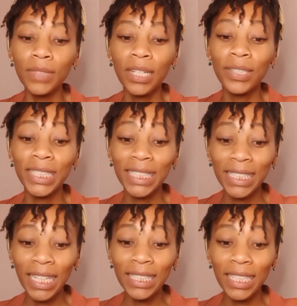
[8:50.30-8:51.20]

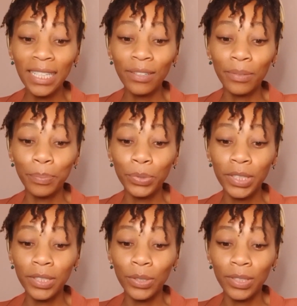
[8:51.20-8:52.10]
criticizing or
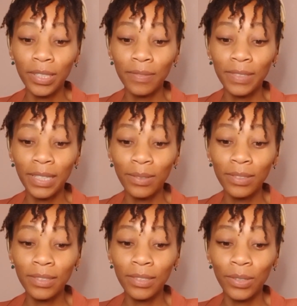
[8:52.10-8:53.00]
putting yourself
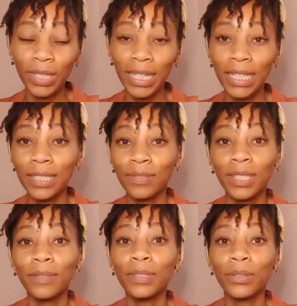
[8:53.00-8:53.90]
down, or negative
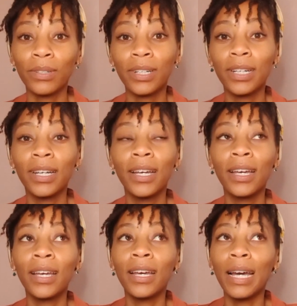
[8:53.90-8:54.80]
self-talk.
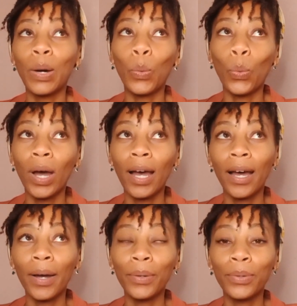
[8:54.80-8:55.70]

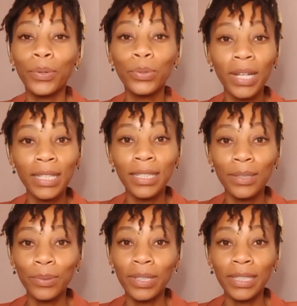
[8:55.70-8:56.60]
Wow, who doesn't
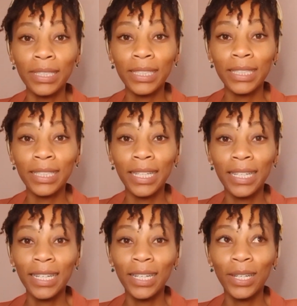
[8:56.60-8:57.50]
do this?
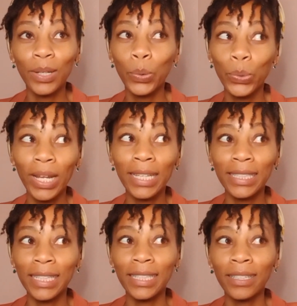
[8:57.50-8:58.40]
Who
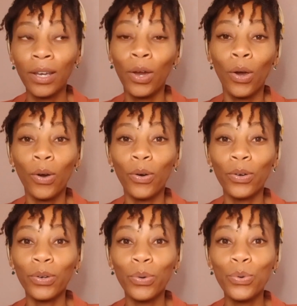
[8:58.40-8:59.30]
doesn't,
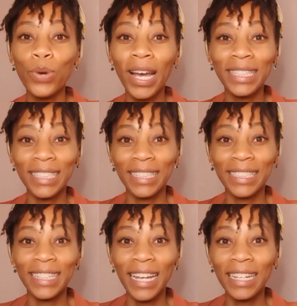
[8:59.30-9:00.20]
or who
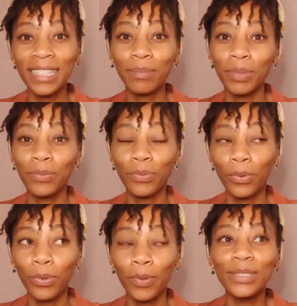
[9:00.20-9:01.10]
hasn't done it
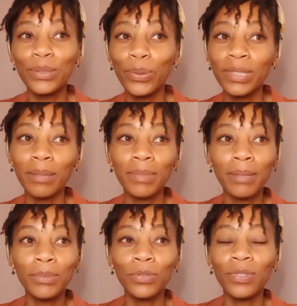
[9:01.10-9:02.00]
before?
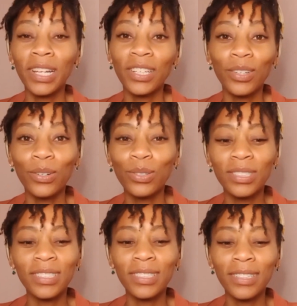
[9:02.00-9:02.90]
Sometimes you feel like you're
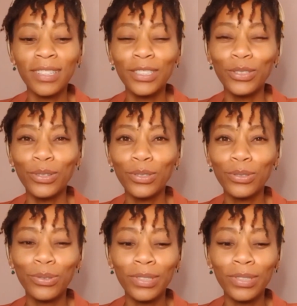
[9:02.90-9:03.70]
not good